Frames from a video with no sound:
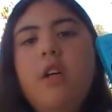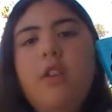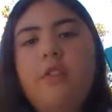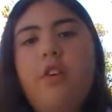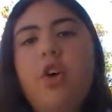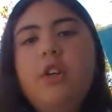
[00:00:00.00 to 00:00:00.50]

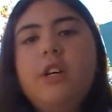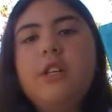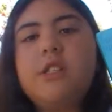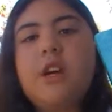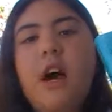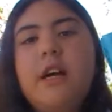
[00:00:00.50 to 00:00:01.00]
The Fault in Our
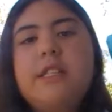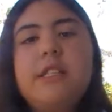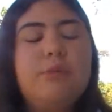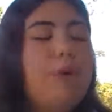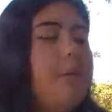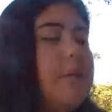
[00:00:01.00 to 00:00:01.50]
Stars
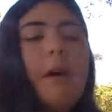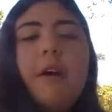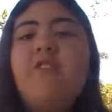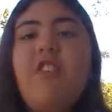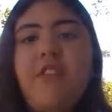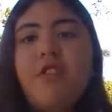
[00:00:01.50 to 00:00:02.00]
is probably my
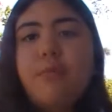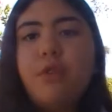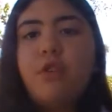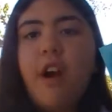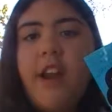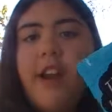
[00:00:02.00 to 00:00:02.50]
favourite
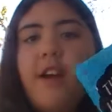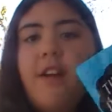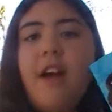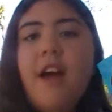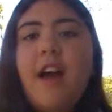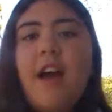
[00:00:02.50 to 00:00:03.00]
book right now.
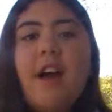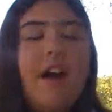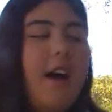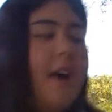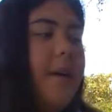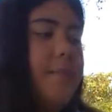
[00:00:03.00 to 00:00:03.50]

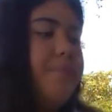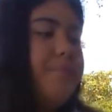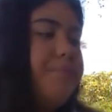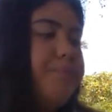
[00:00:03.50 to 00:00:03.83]
Um,